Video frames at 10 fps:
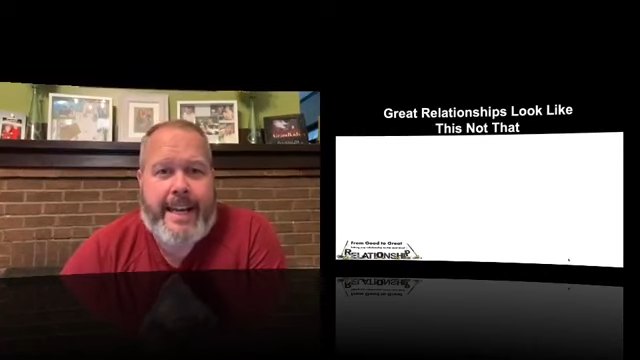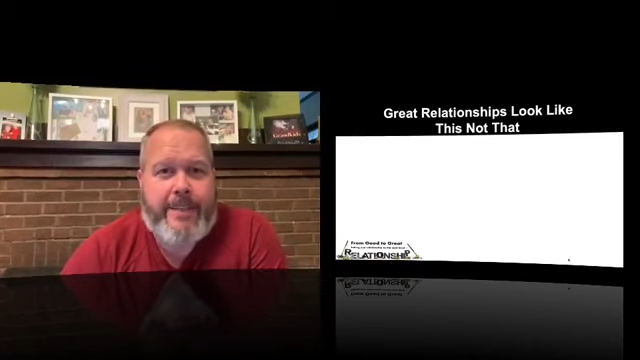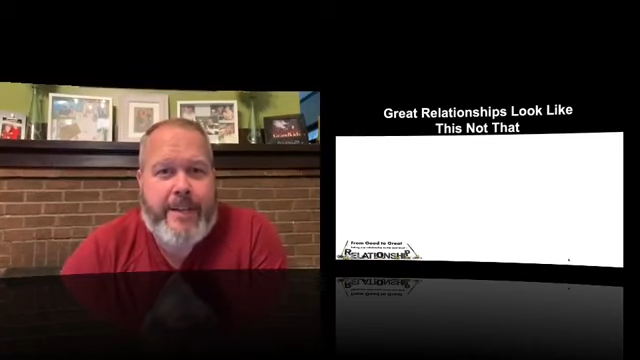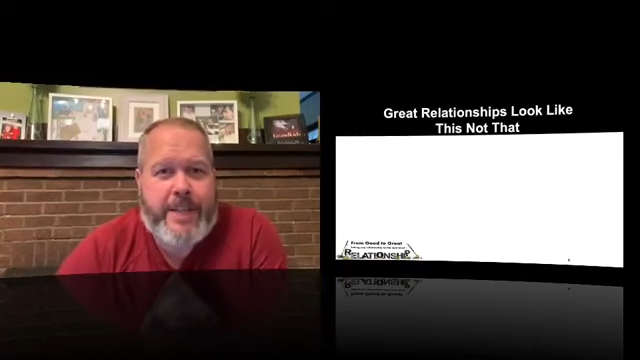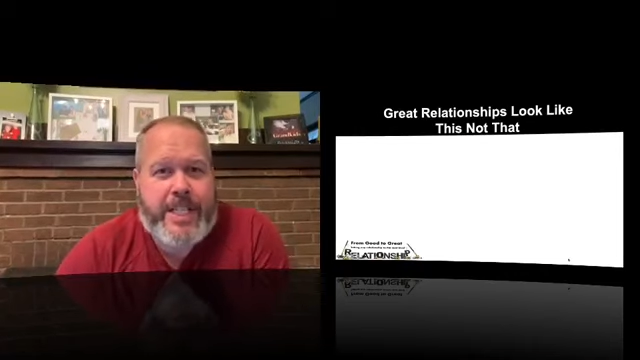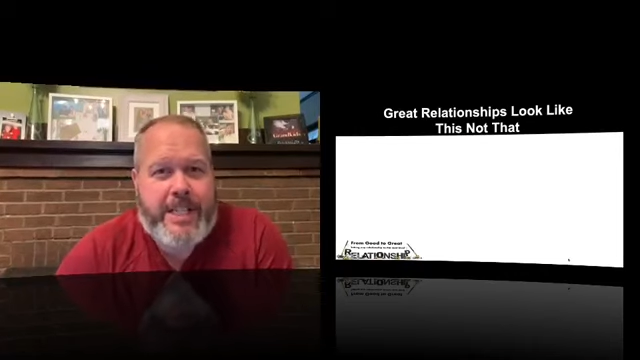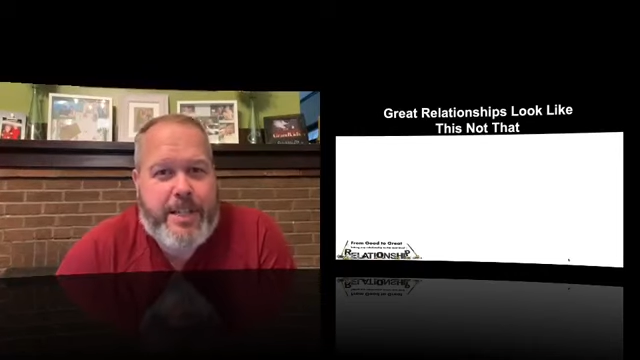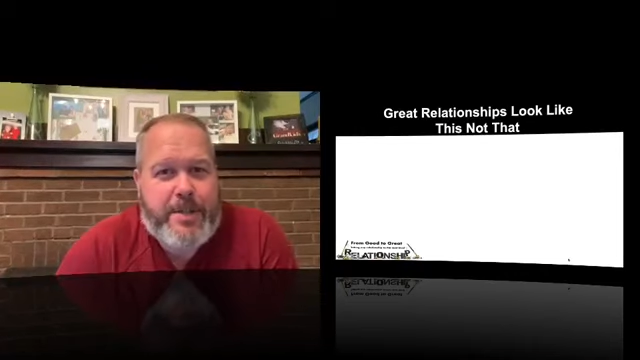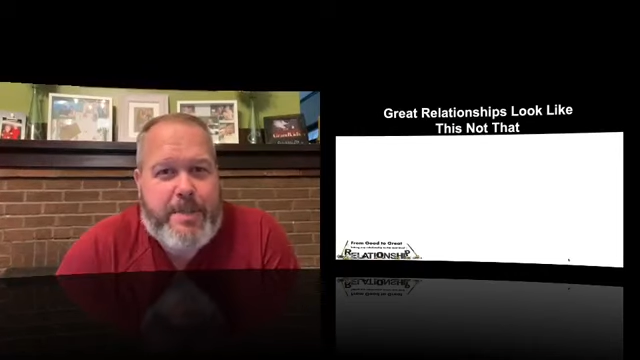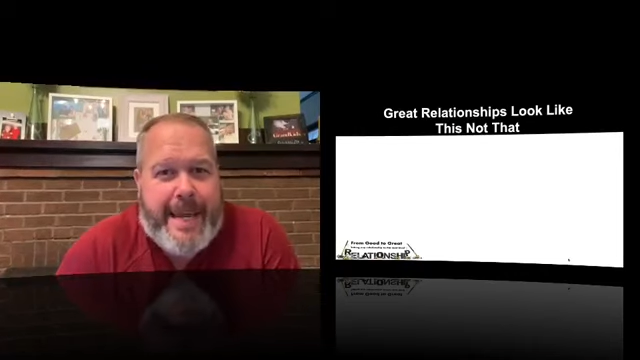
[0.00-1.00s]
Have you ever seen
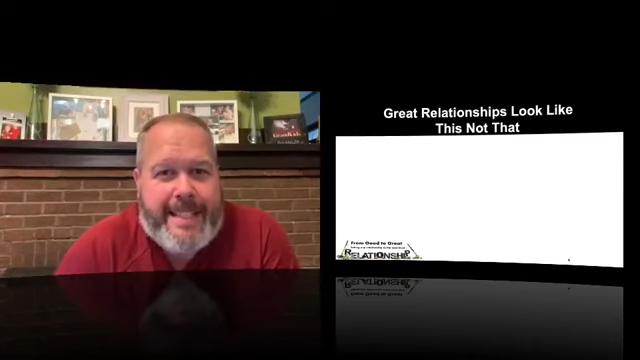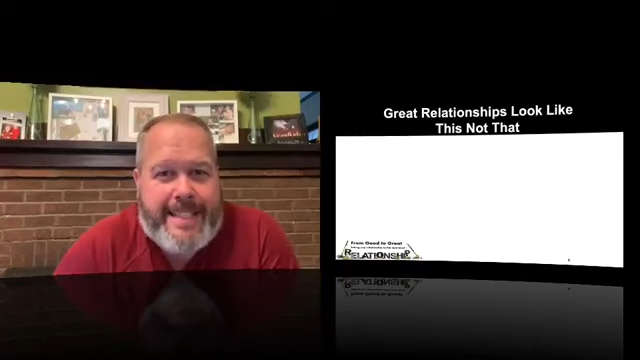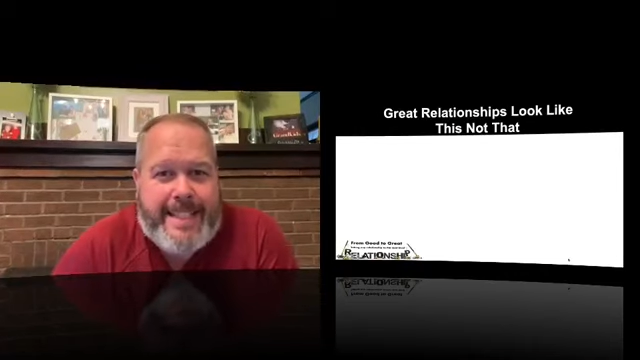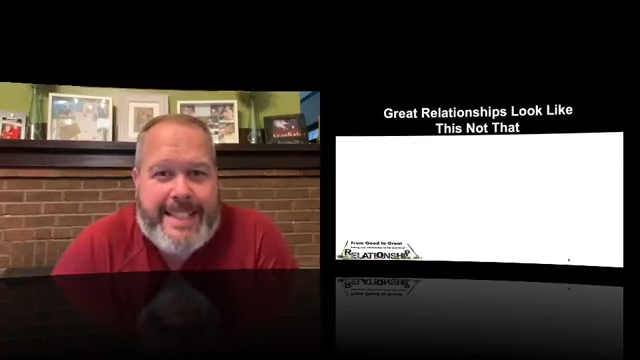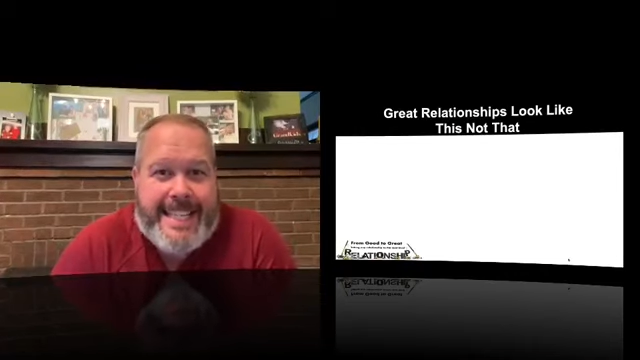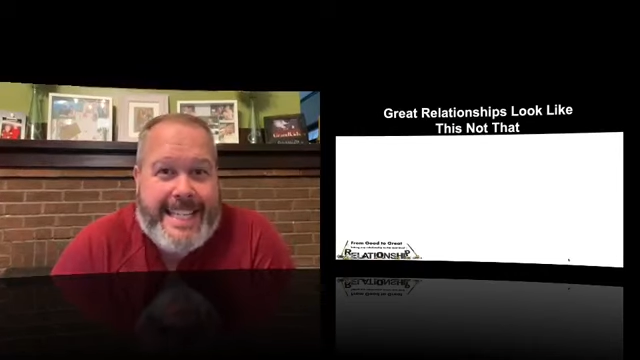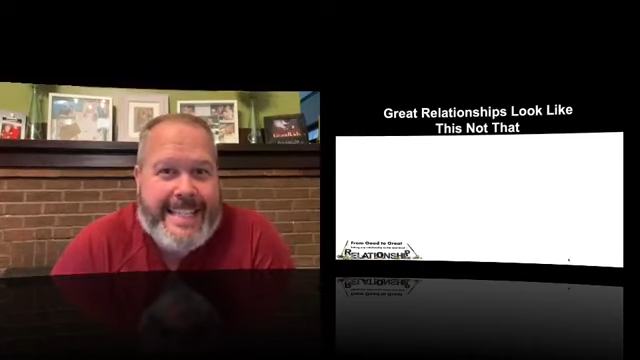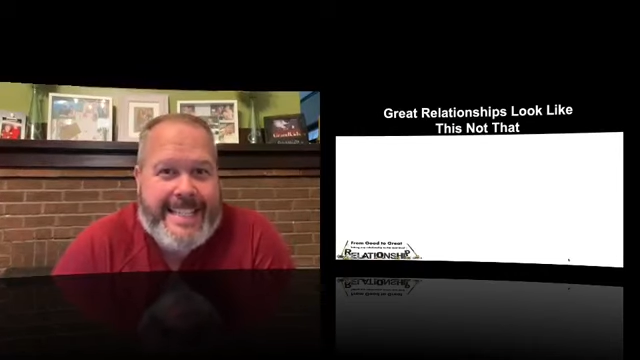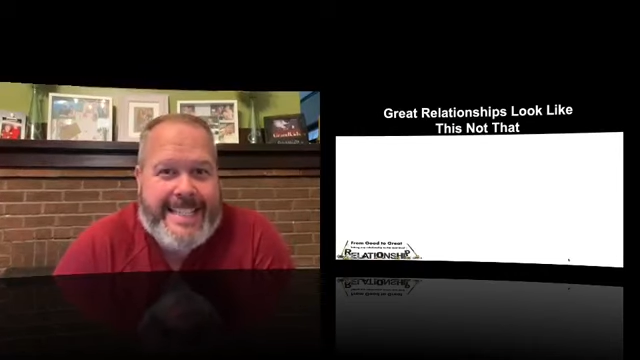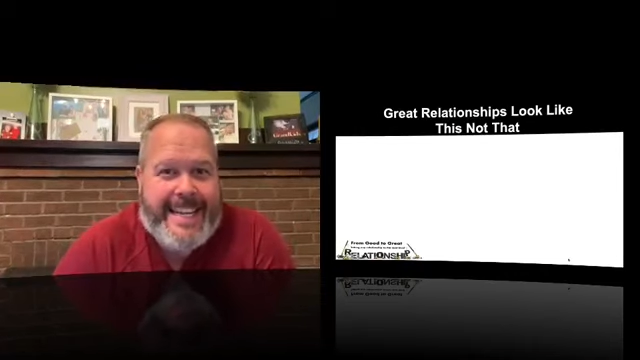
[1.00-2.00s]
those magazines, Eat
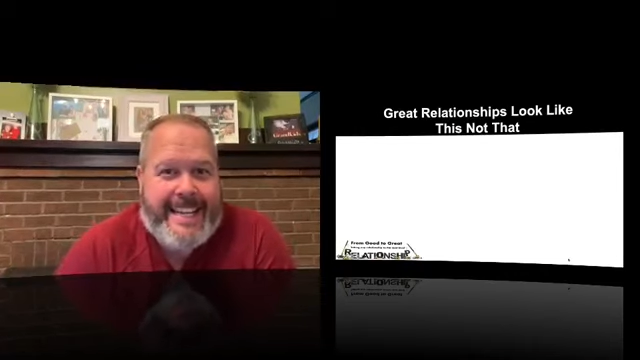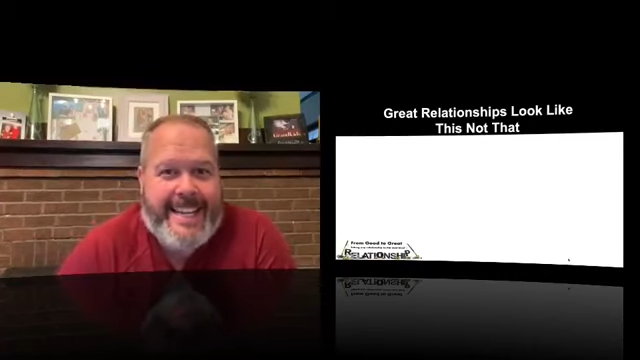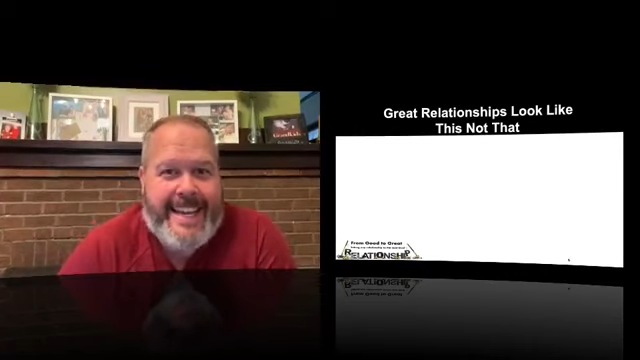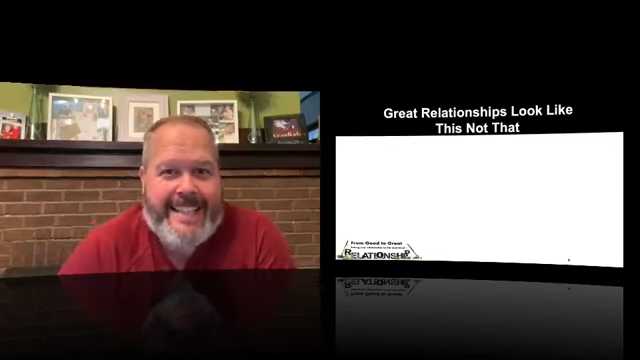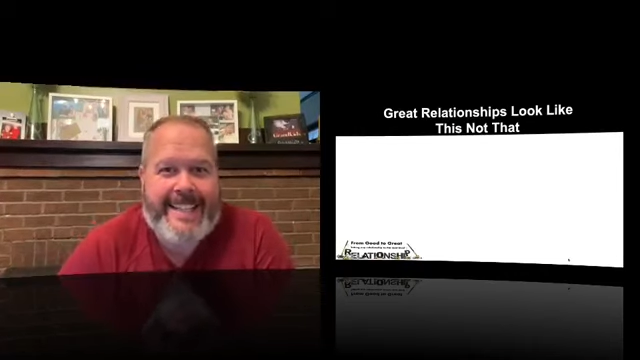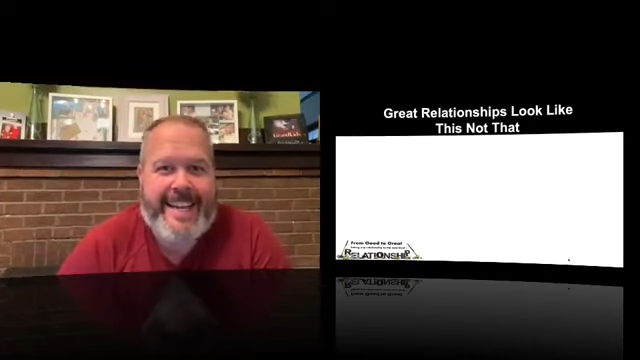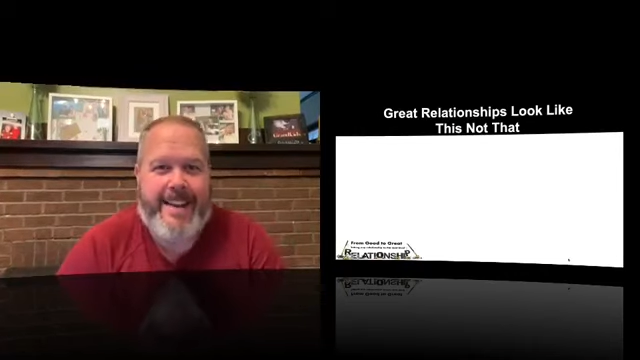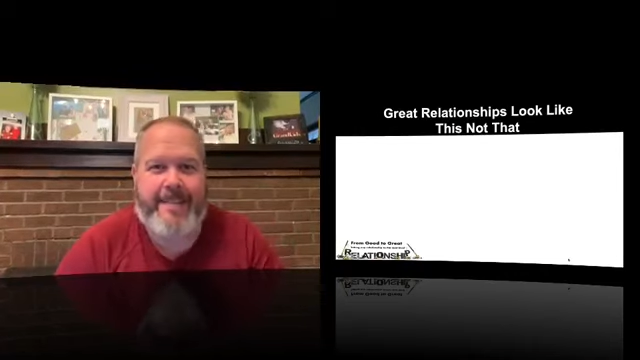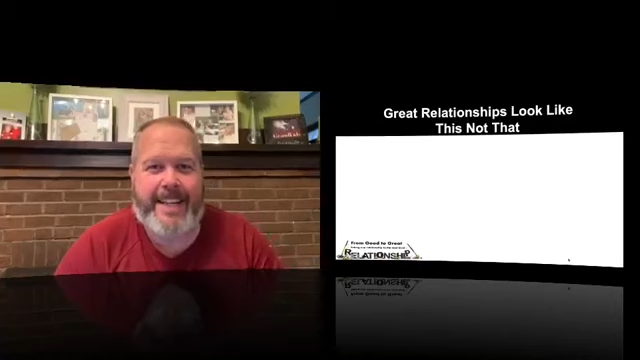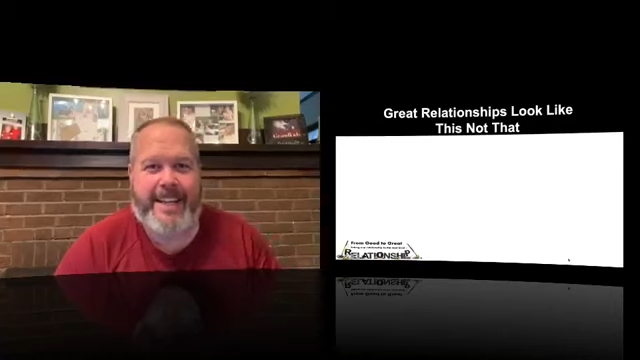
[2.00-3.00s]
This, Not That? And they'd
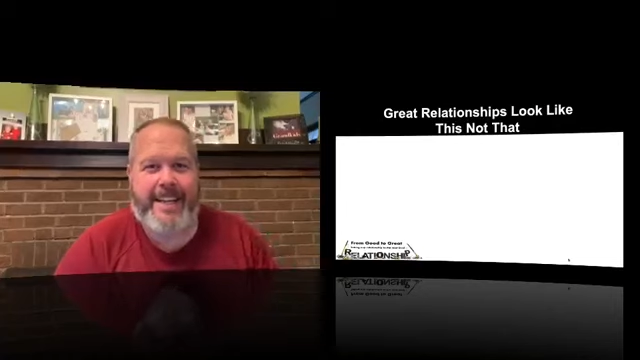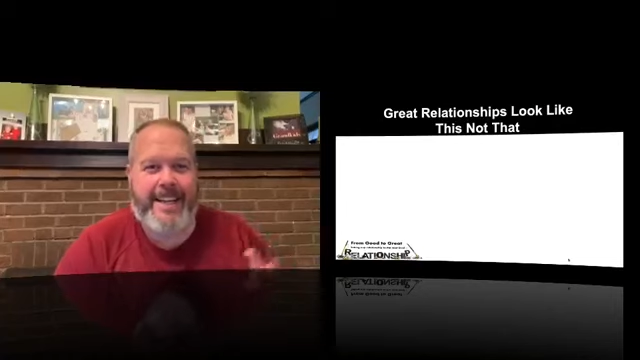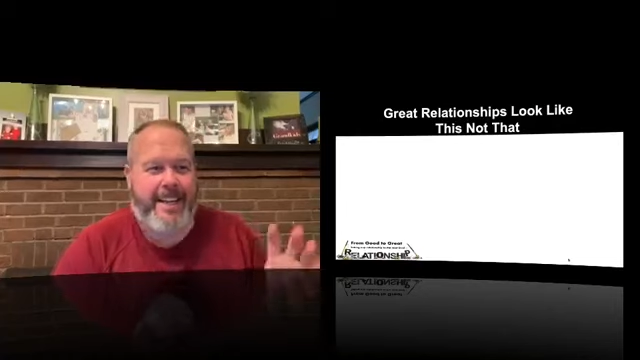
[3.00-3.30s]
have like a